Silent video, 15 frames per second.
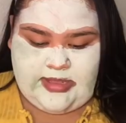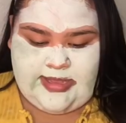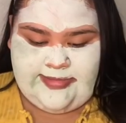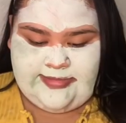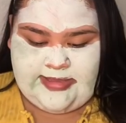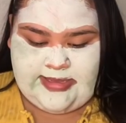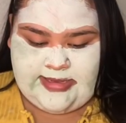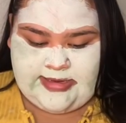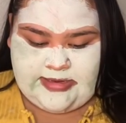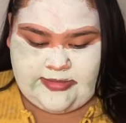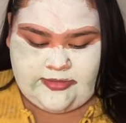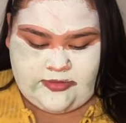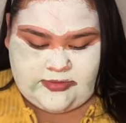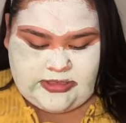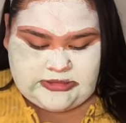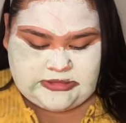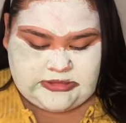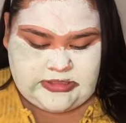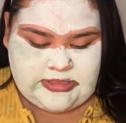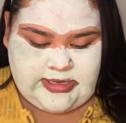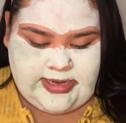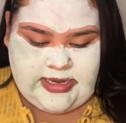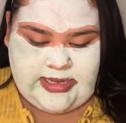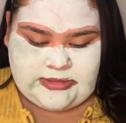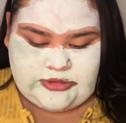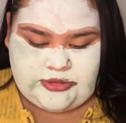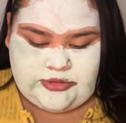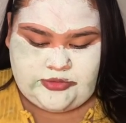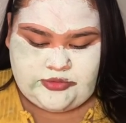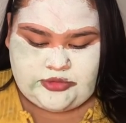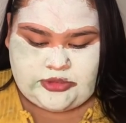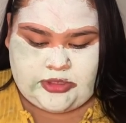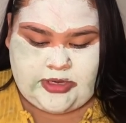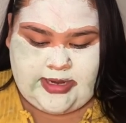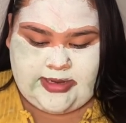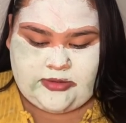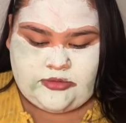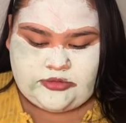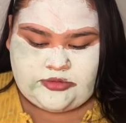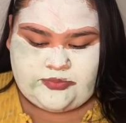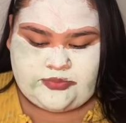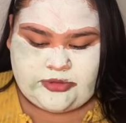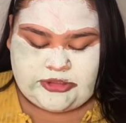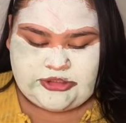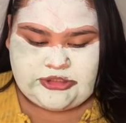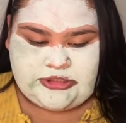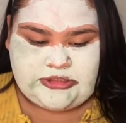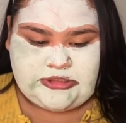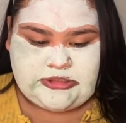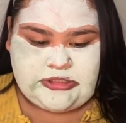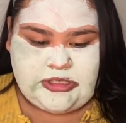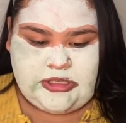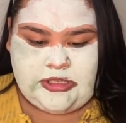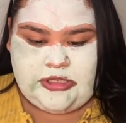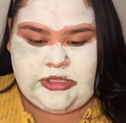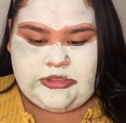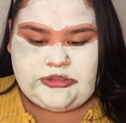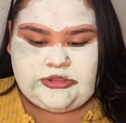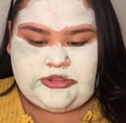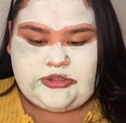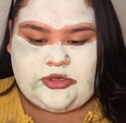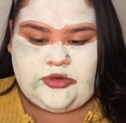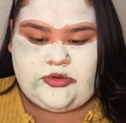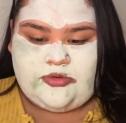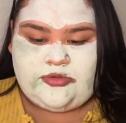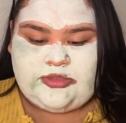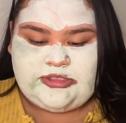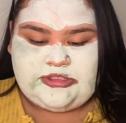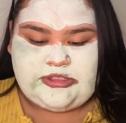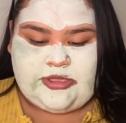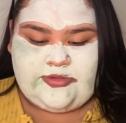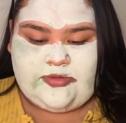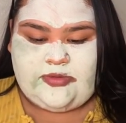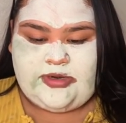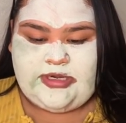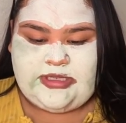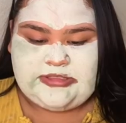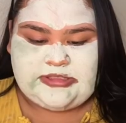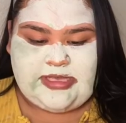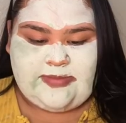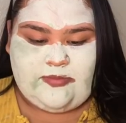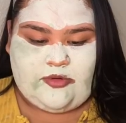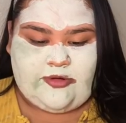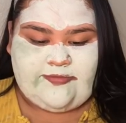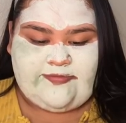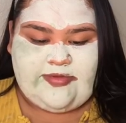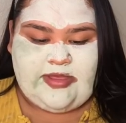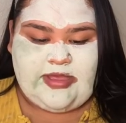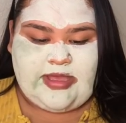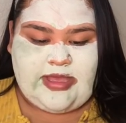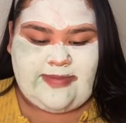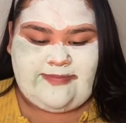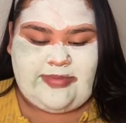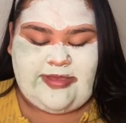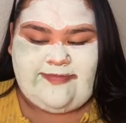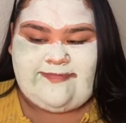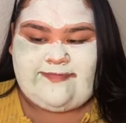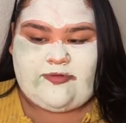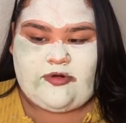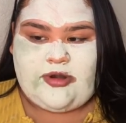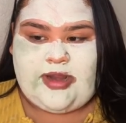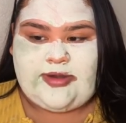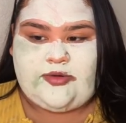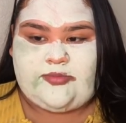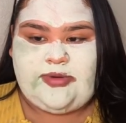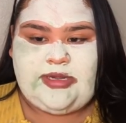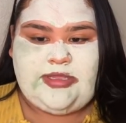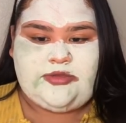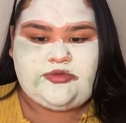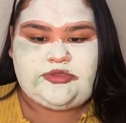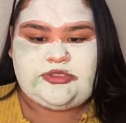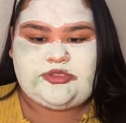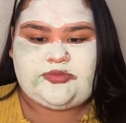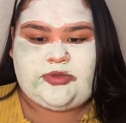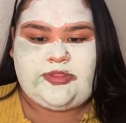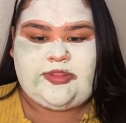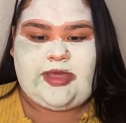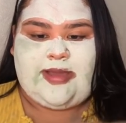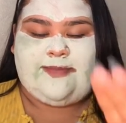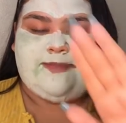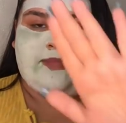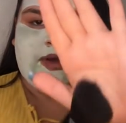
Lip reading: And then the rest that I like to use are angled brushes. So this other one is a Morphe MB4. I don't really use this one that